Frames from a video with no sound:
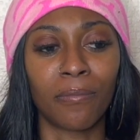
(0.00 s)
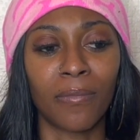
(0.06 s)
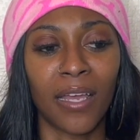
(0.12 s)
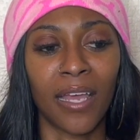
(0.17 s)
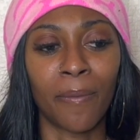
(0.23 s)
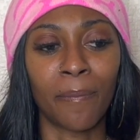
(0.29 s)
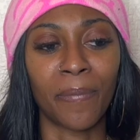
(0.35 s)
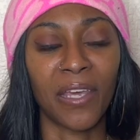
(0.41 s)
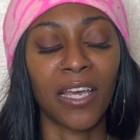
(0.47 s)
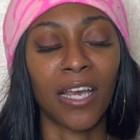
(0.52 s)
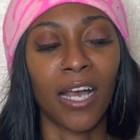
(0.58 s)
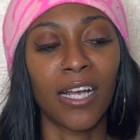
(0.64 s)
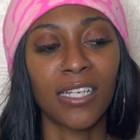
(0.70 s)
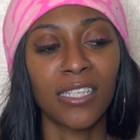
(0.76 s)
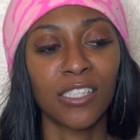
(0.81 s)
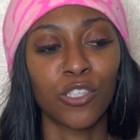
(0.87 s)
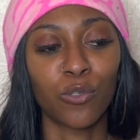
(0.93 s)

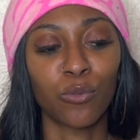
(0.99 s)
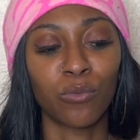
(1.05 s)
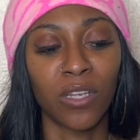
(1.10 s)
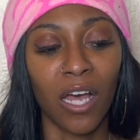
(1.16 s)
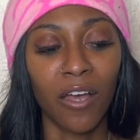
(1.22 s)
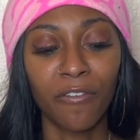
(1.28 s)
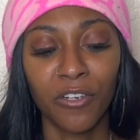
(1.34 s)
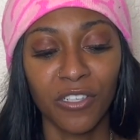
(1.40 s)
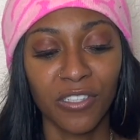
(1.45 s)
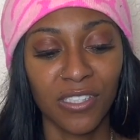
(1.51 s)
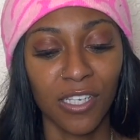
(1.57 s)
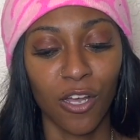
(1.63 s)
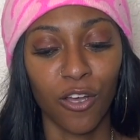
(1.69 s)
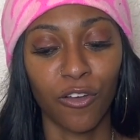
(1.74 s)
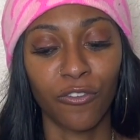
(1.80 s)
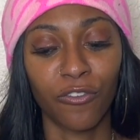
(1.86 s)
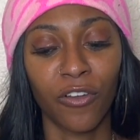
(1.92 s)
because you love
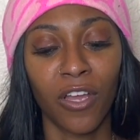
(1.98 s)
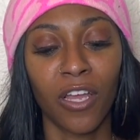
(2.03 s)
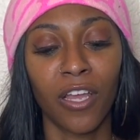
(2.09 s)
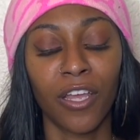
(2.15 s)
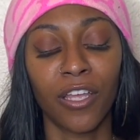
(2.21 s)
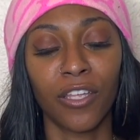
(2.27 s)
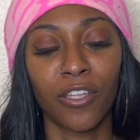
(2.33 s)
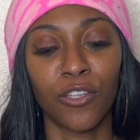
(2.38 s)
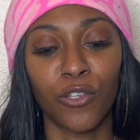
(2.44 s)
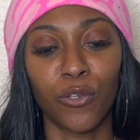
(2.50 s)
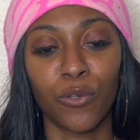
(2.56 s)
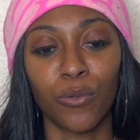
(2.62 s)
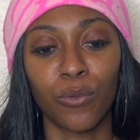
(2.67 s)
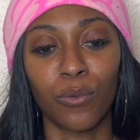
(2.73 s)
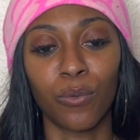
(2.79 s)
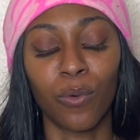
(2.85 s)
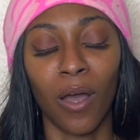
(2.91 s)
yourself,
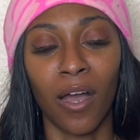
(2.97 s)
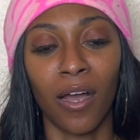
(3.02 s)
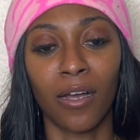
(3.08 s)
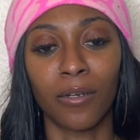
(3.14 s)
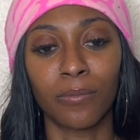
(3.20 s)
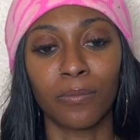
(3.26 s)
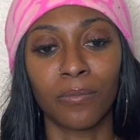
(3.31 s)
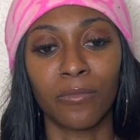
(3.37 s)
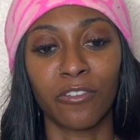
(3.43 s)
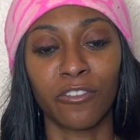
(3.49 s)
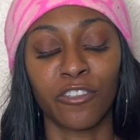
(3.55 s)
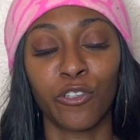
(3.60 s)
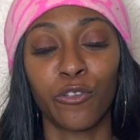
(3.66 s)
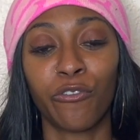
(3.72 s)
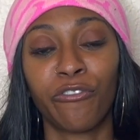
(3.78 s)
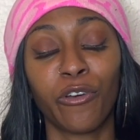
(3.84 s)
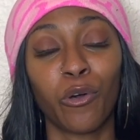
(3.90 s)
you
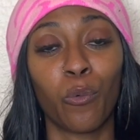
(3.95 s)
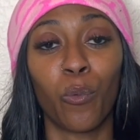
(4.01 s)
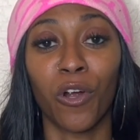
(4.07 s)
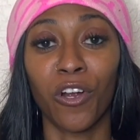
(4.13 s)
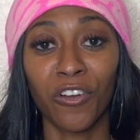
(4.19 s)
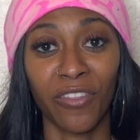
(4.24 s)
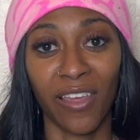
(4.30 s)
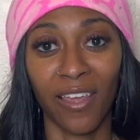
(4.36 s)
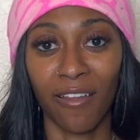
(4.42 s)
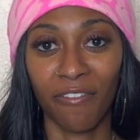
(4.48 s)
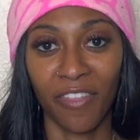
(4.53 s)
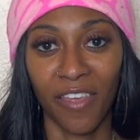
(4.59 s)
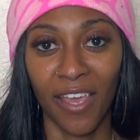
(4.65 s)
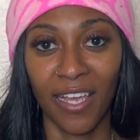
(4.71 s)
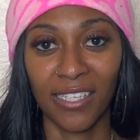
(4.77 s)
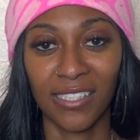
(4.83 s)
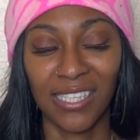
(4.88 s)
feel worthy of
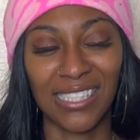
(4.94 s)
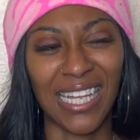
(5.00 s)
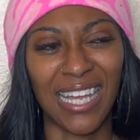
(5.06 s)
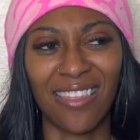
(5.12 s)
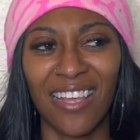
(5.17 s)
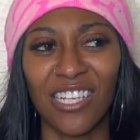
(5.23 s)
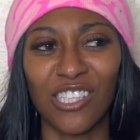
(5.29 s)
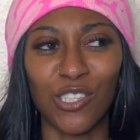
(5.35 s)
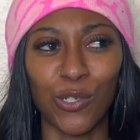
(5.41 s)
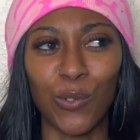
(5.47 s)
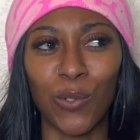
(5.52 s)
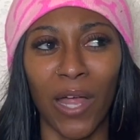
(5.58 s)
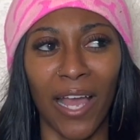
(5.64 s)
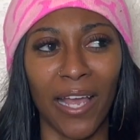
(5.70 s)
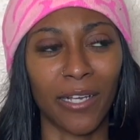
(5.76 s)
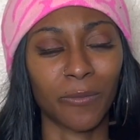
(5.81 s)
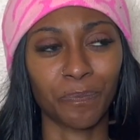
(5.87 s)
things. Because I think too,
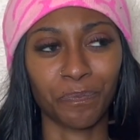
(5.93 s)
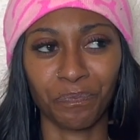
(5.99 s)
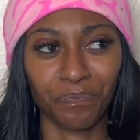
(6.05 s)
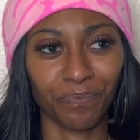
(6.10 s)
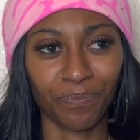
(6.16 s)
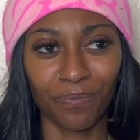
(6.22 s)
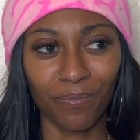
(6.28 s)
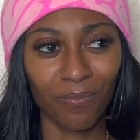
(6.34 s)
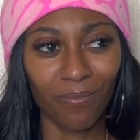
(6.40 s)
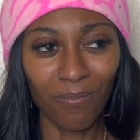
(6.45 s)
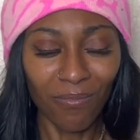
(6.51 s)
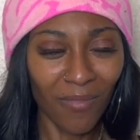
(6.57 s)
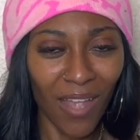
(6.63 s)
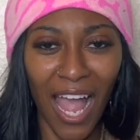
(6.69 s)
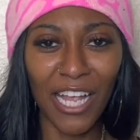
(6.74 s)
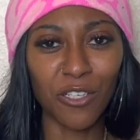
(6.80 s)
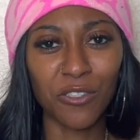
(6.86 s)
like
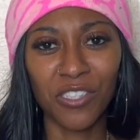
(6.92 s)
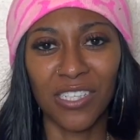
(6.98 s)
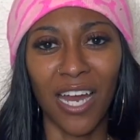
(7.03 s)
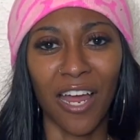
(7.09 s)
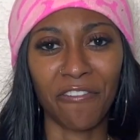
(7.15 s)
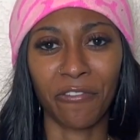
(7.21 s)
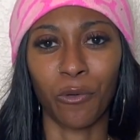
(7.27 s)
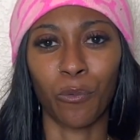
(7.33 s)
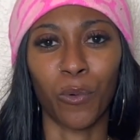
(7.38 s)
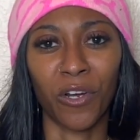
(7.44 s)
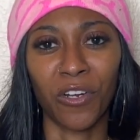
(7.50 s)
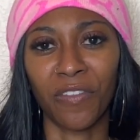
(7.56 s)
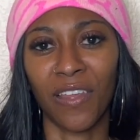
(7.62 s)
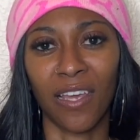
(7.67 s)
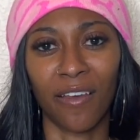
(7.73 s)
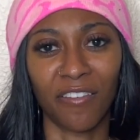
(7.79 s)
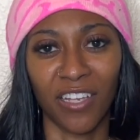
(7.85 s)
I used to not feel
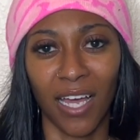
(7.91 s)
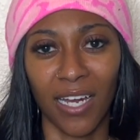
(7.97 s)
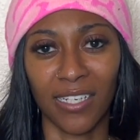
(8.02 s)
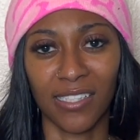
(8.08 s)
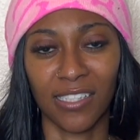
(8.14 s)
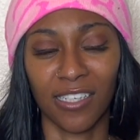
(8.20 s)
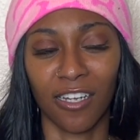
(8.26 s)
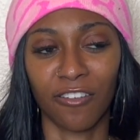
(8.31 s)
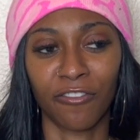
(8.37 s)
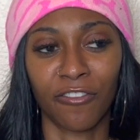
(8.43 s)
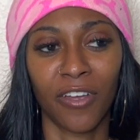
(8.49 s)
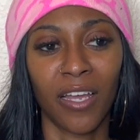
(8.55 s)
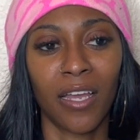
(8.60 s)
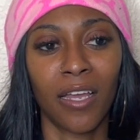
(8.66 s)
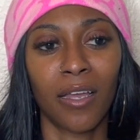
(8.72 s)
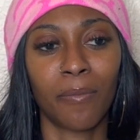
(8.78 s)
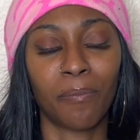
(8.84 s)
worthy of a lot of stuff
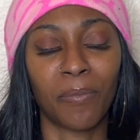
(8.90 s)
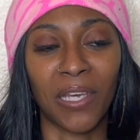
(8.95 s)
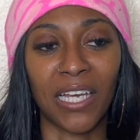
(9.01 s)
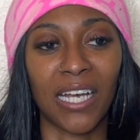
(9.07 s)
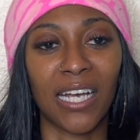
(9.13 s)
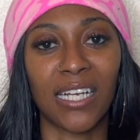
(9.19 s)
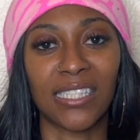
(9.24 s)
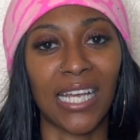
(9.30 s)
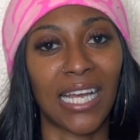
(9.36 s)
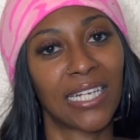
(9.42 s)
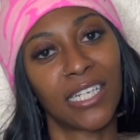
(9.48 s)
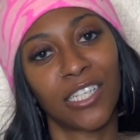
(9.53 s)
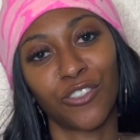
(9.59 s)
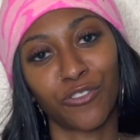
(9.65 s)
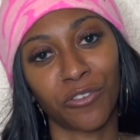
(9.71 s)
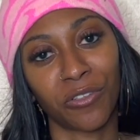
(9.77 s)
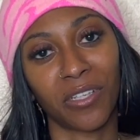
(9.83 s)
because I
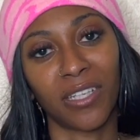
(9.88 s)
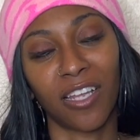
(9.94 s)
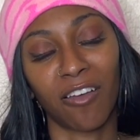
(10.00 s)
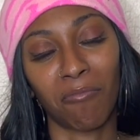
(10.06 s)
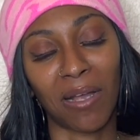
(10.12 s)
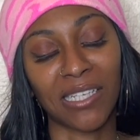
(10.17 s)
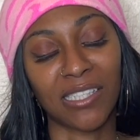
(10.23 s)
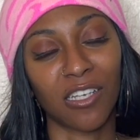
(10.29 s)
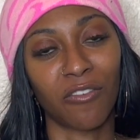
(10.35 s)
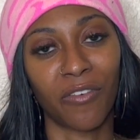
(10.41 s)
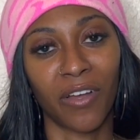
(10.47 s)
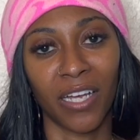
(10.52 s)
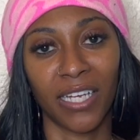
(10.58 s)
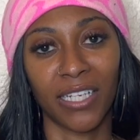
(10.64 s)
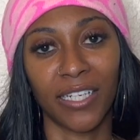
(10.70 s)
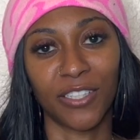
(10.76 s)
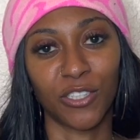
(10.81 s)
didn't truly love myself
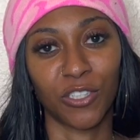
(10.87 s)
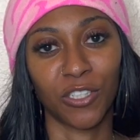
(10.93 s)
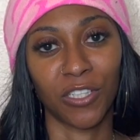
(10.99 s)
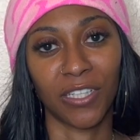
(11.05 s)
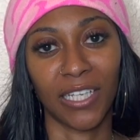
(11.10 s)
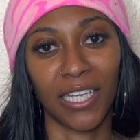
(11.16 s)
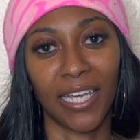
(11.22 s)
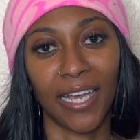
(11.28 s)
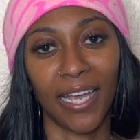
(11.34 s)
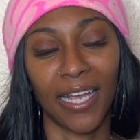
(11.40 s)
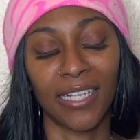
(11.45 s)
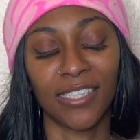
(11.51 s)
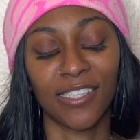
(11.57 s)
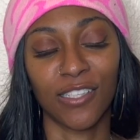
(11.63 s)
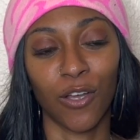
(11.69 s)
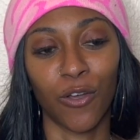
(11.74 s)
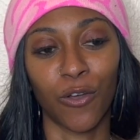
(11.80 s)
unconditionally.
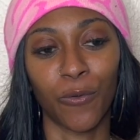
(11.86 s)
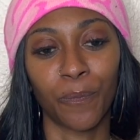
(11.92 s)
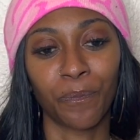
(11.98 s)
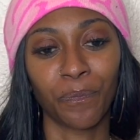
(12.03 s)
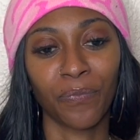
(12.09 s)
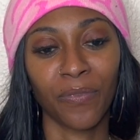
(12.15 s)
And so